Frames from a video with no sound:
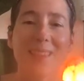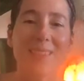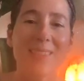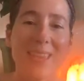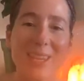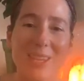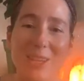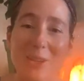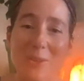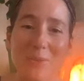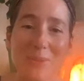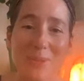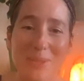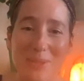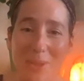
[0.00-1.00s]
Thank you
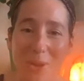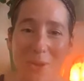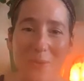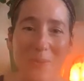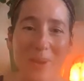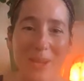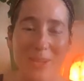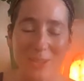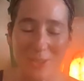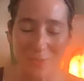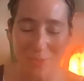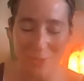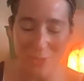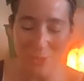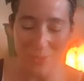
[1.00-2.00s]
so much
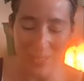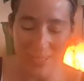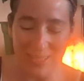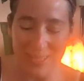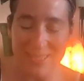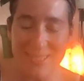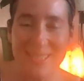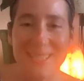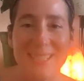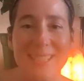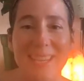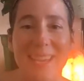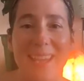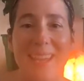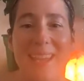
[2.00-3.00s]
for joining us
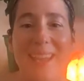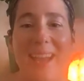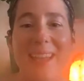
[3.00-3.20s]
today.